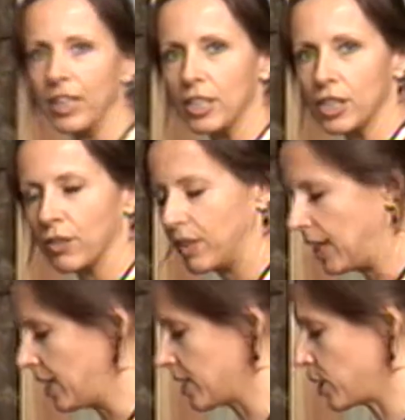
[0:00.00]
of each of
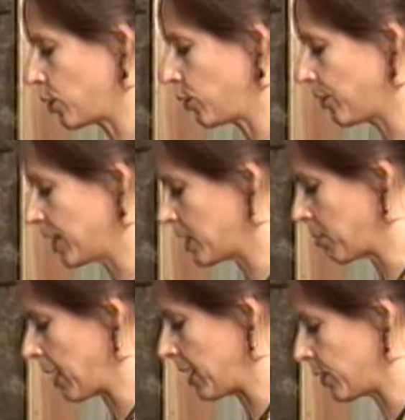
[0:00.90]
these. 2 of the
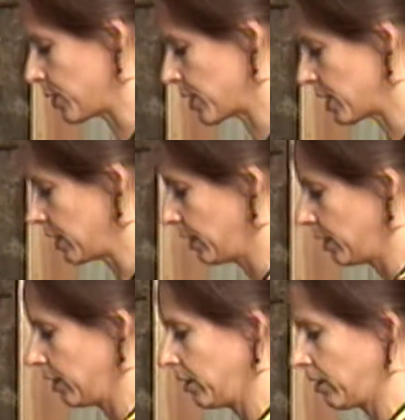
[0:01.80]
tomatoes.
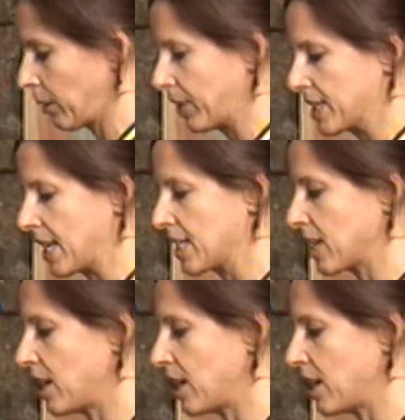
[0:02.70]
I'm going to set